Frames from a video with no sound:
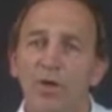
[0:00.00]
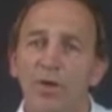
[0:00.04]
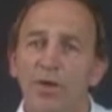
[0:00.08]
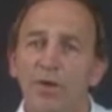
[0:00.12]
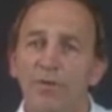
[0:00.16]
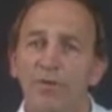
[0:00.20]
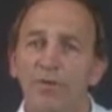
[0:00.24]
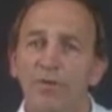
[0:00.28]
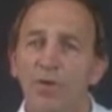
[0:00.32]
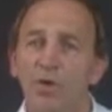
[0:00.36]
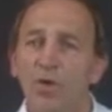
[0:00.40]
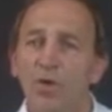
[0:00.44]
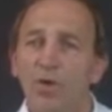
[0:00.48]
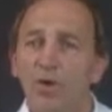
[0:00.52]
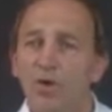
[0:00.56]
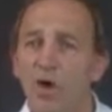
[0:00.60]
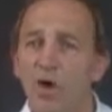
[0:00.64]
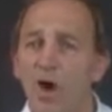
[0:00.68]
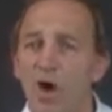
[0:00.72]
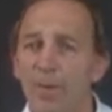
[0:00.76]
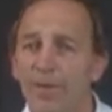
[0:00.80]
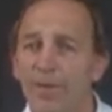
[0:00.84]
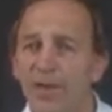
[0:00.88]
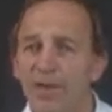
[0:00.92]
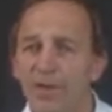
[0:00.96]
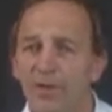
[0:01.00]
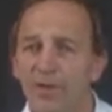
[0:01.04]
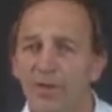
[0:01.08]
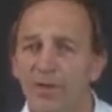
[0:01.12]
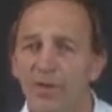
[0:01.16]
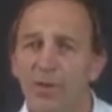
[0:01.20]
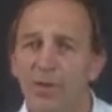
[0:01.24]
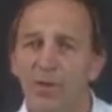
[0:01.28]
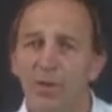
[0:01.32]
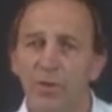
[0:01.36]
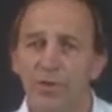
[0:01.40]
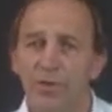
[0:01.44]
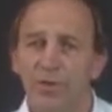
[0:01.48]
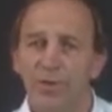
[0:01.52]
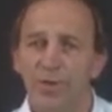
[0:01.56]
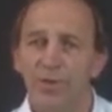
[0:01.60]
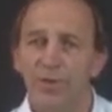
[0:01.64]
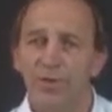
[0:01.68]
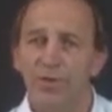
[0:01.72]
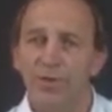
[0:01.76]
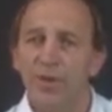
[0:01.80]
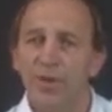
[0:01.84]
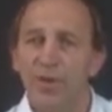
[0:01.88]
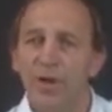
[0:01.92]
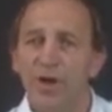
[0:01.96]
the 4 commonest
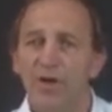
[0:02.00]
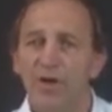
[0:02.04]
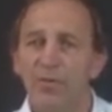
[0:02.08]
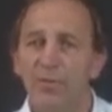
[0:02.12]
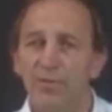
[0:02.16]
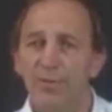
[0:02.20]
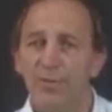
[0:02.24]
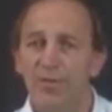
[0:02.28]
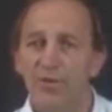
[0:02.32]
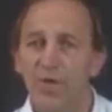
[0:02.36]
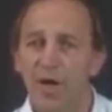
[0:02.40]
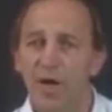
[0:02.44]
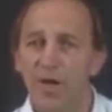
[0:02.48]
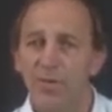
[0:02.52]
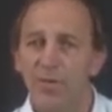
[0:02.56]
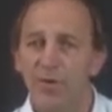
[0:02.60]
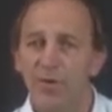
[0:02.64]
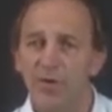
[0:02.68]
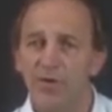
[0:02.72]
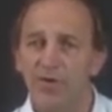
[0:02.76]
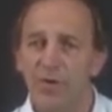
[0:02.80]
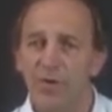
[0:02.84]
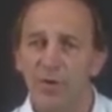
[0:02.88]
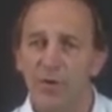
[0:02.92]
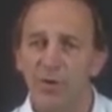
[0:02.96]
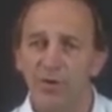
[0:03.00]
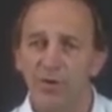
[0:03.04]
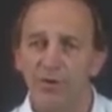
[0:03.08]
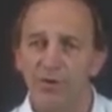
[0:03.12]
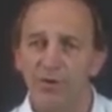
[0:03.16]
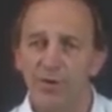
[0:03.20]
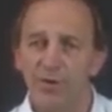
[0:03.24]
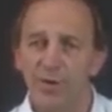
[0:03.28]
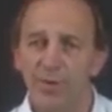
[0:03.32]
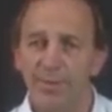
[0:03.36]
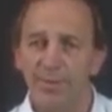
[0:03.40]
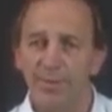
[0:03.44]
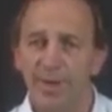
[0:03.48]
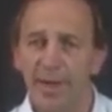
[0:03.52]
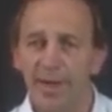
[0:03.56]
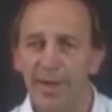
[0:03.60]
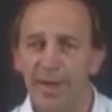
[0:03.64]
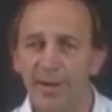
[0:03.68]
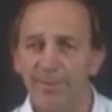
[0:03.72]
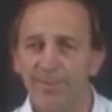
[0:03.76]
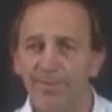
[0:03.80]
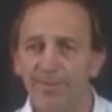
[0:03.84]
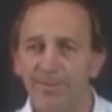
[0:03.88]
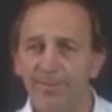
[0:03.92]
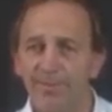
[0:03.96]
causes of primary shoulder joint
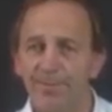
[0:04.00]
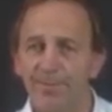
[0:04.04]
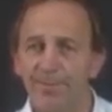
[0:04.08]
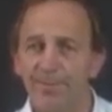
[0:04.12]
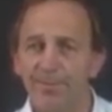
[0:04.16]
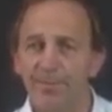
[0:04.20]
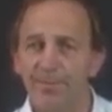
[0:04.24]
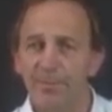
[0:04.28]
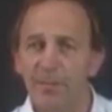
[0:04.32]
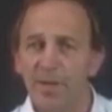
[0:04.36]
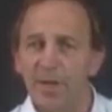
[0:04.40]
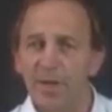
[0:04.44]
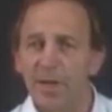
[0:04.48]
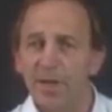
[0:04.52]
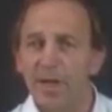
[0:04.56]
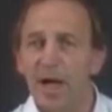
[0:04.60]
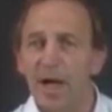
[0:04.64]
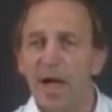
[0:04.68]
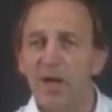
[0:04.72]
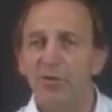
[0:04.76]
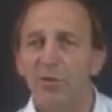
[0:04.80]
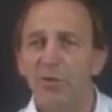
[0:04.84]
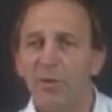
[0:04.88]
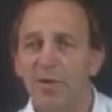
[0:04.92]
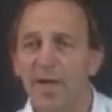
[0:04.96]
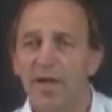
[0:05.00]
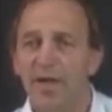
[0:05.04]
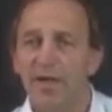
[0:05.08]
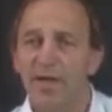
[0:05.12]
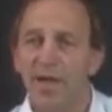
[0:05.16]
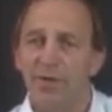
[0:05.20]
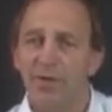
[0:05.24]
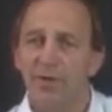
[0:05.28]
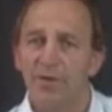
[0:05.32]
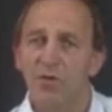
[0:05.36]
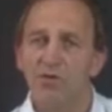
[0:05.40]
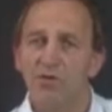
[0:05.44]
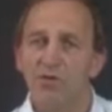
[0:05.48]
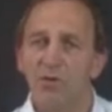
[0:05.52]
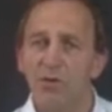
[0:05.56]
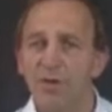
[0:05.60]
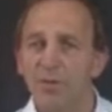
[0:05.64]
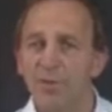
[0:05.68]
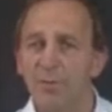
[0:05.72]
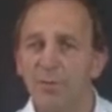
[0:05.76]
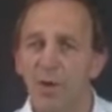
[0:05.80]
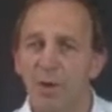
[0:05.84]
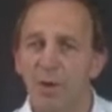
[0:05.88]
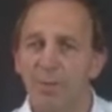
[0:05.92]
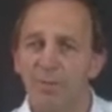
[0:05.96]
pain. As with any other
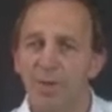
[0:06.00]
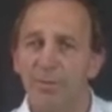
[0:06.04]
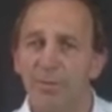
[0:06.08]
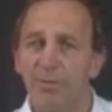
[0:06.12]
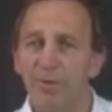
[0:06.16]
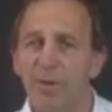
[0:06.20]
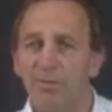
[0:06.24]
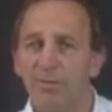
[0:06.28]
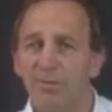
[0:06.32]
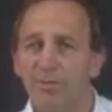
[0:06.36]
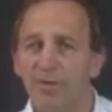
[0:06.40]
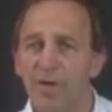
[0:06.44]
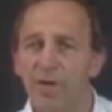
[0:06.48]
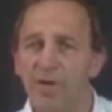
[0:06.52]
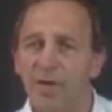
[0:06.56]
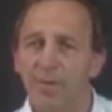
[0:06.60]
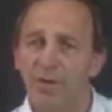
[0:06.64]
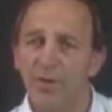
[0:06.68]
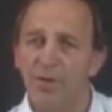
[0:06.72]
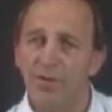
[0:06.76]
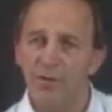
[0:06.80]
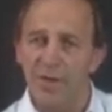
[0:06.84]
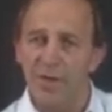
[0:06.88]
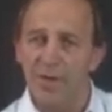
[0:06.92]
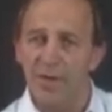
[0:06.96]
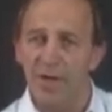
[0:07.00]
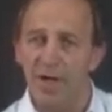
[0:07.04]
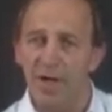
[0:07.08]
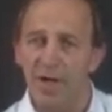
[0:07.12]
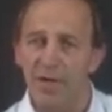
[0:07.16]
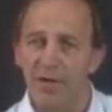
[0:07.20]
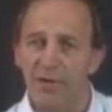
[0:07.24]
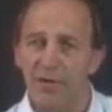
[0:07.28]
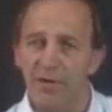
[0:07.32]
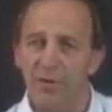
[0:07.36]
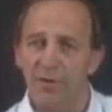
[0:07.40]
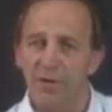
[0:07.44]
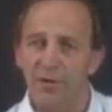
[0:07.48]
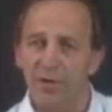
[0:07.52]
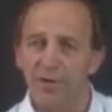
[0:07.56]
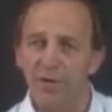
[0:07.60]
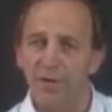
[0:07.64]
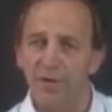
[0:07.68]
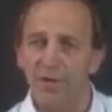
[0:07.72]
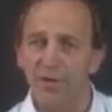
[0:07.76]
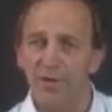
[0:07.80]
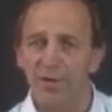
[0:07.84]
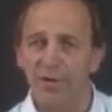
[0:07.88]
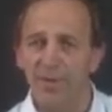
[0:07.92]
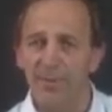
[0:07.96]
joint problem, preliminary
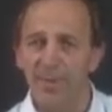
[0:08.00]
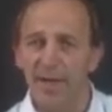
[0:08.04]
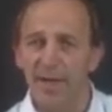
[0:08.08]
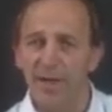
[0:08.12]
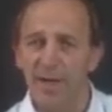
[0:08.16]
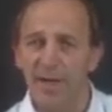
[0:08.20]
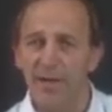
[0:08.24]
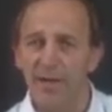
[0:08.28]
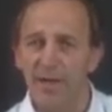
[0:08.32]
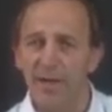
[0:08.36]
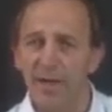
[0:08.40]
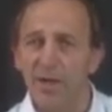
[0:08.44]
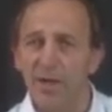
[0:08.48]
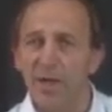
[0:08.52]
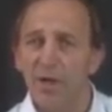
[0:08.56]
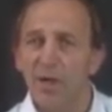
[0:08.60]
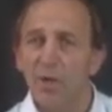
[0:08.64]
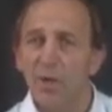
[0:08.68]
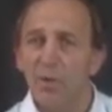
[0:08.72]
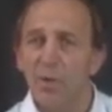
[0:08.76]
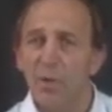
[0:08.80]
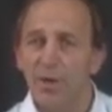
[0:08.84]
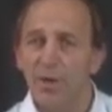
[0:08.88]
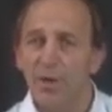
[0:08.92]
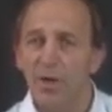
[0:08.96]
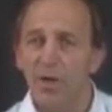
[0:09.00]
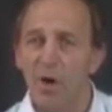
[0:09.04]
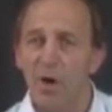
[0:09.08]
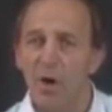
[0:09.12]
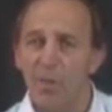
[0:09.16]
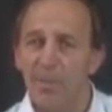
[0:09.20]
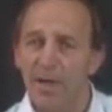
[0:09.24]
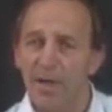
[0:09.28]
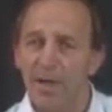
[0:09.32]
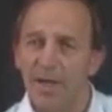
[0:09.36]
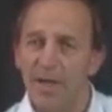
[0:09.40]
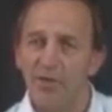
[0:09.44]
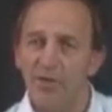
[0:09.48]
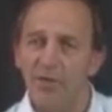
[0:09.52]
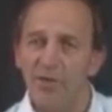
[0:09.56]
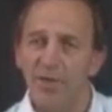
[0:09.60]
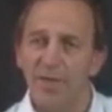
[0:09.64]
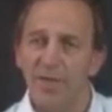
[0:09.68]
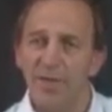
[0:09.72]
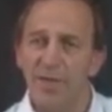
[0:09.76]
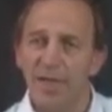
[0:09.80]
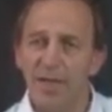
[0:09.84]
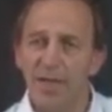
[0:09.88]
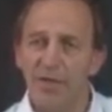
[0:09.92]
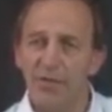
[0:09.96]
diagnosis is made with a combination
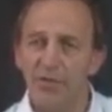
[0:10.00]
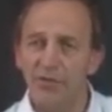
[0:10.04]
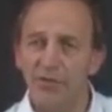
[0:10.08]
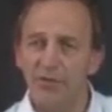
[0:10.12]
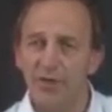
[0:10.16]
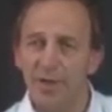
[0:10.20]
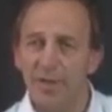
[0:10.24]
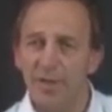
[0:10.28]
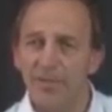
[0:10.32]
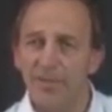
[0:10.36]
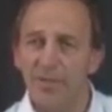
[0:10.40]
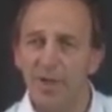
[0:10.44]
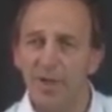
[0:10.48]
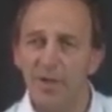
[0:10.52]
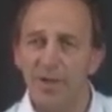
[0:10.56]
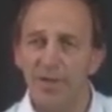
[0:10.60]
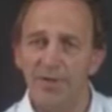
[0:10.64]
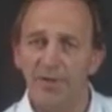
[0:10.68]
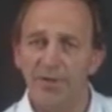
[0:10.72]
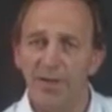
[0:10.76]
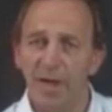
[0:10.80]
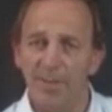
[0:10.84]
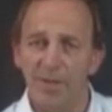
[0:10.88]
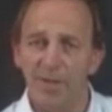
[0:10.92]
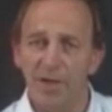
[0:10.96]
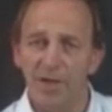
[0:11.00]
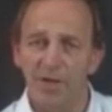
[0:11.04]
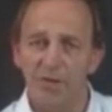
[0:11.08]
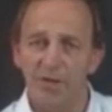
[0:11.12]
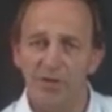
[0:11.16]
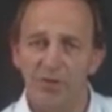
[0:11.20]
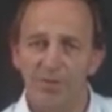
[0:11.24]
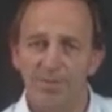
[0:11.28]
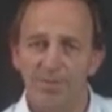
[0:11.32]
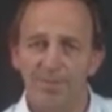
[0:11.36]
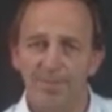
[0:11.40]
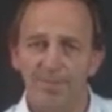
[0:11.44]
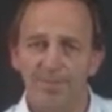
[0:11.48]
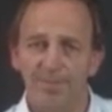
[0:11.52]
of history and examination.